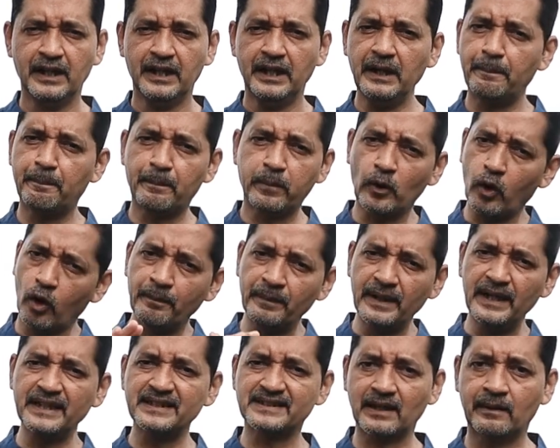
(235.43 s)
He
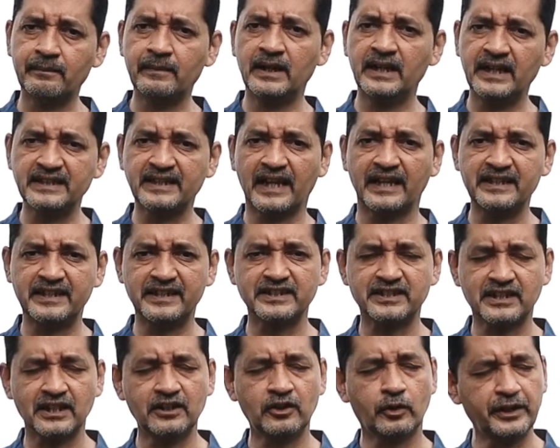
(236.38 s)
promptly summoned his
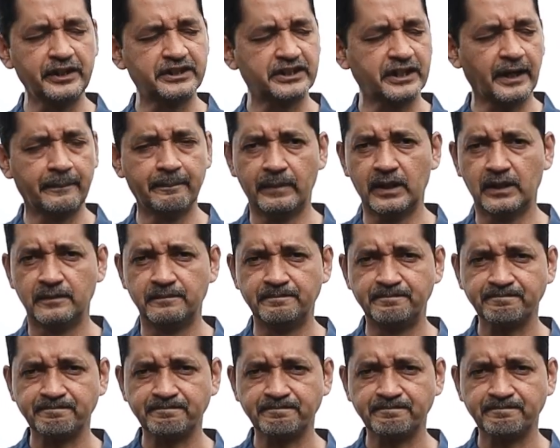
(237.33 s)
assistant to his chamber.